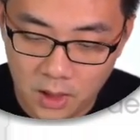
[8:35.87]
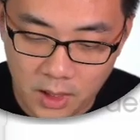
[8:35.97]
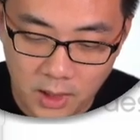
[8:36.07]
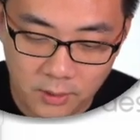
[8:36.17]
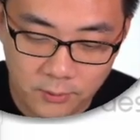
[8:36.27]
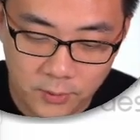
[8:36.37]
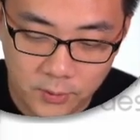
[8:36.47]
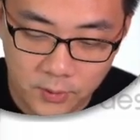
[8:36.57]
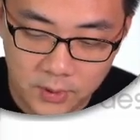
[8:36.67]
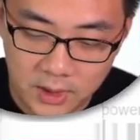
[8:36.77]
And if you
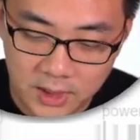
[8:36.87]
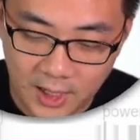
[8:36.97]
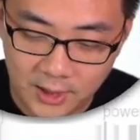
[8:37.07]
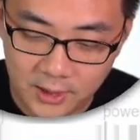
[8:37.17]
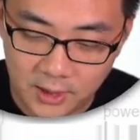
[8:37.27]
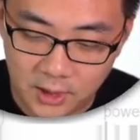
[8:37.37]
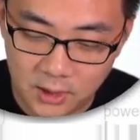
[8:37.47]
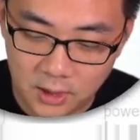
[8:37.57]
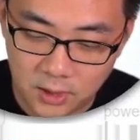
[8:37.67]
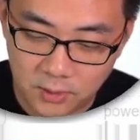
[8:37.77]
use this slider here,
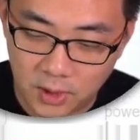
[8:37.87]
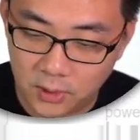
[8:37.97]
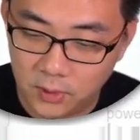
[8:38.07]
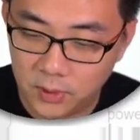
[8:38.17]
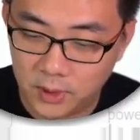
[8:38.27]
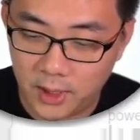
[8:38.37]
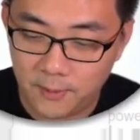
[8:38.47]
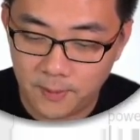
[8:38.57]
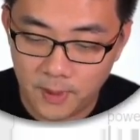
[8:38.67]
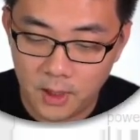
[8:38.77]
just take note
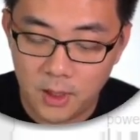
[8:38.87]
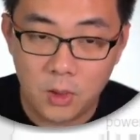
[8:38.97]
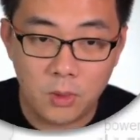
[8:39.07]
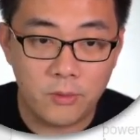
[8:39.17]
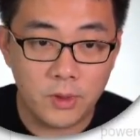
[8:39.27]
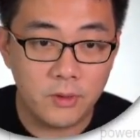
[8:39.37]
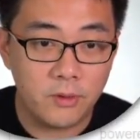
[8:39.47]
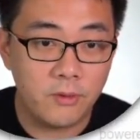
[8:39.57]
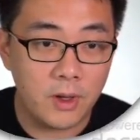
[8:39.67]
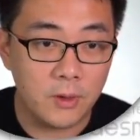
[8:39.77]
that with a
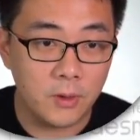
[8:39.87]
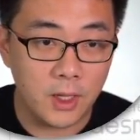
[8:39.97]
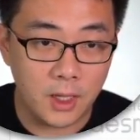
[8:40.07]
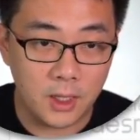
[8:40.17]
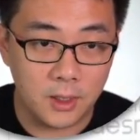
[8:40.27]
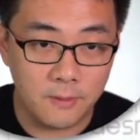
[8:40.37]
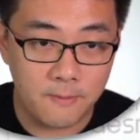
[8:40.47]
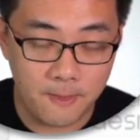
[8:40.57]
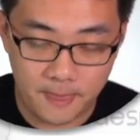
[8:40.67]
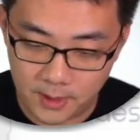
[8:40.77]
different value of k here,
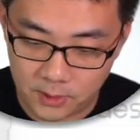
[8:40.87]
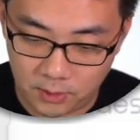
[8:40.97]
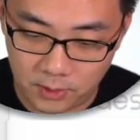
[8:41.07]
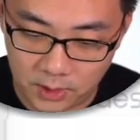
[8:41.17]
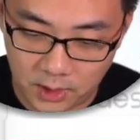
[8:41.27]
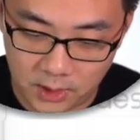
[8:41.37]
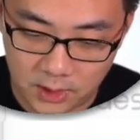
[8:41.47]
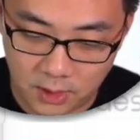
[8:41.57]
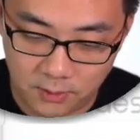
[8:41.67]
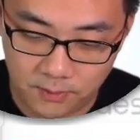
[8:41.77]
so I'm going to take
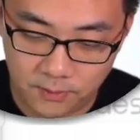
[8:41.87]
this out.